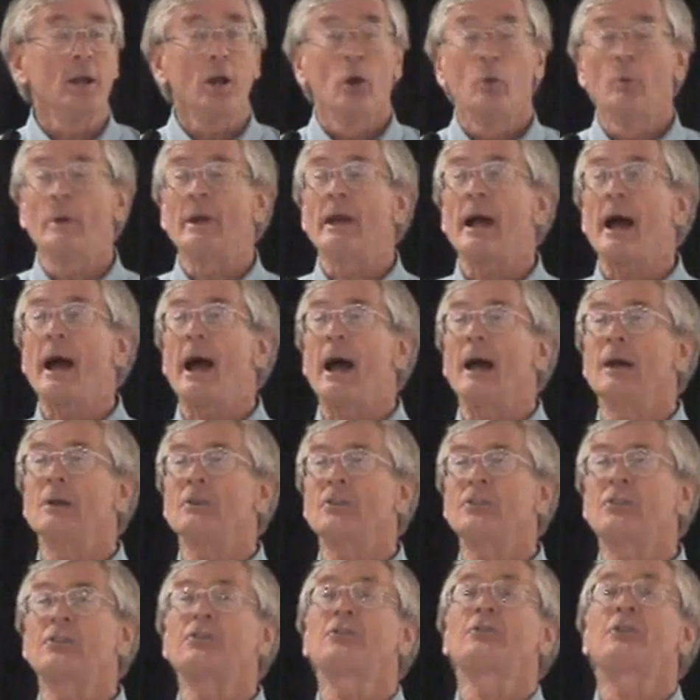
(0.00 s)
We are
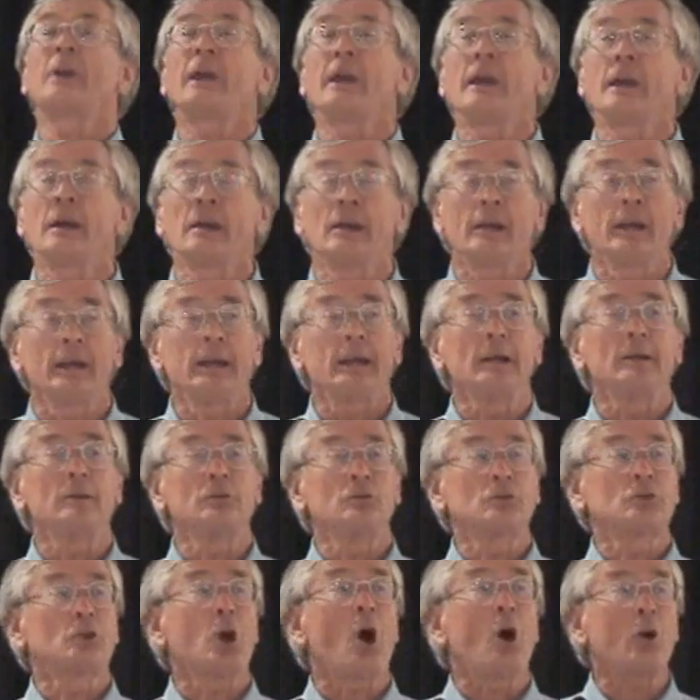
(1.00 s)
stealing
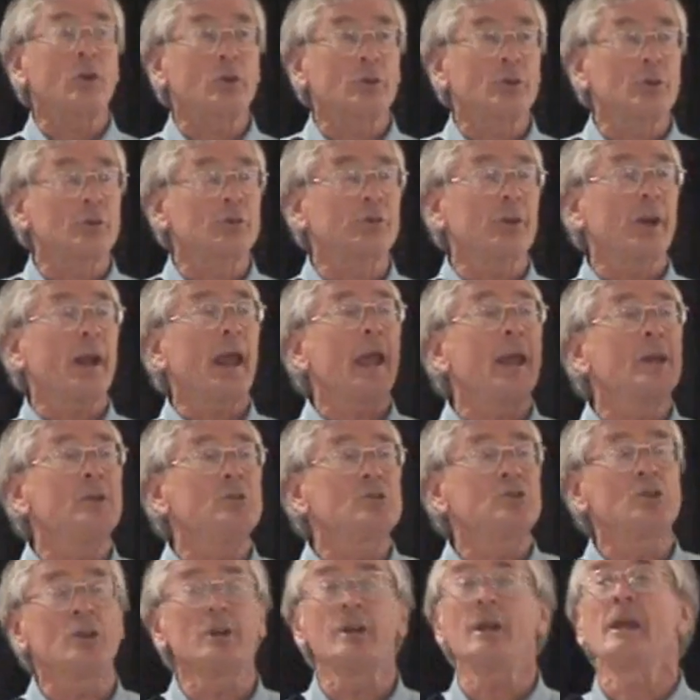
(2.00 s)
doctors and
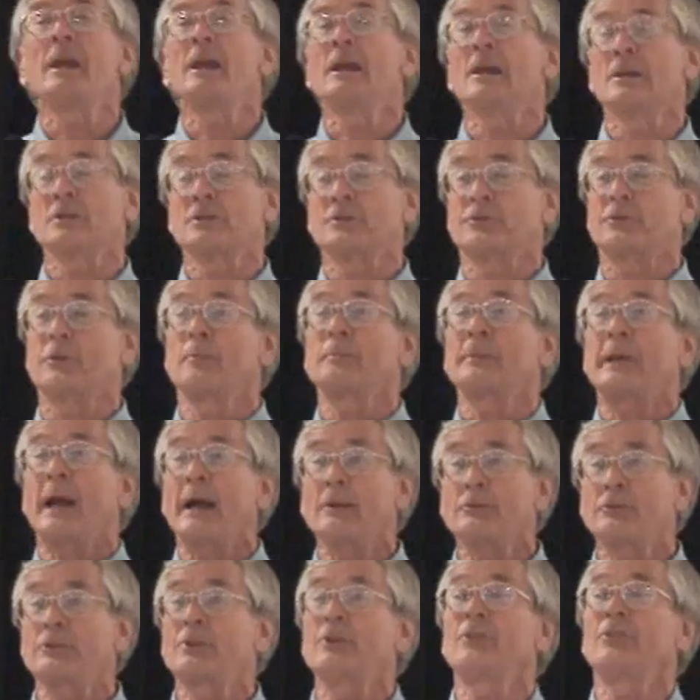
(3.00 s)
engineers from
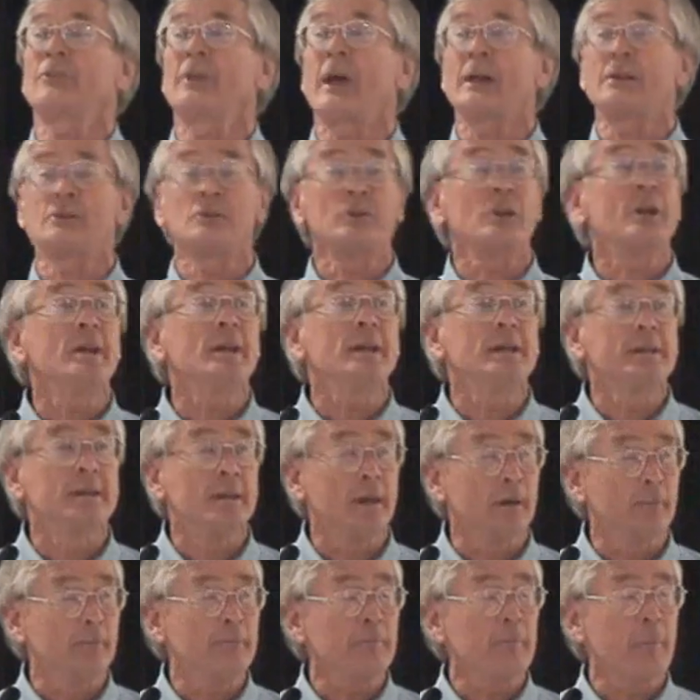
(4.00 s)
countries that need
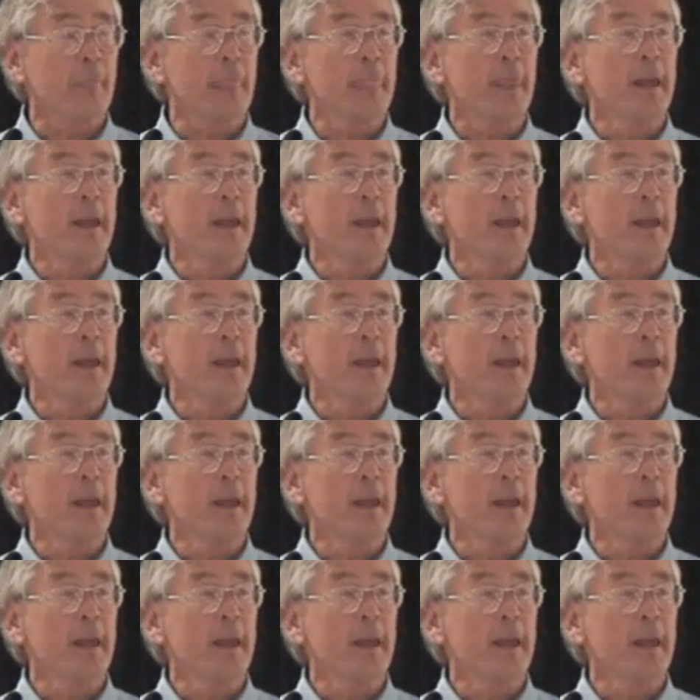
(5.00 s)
them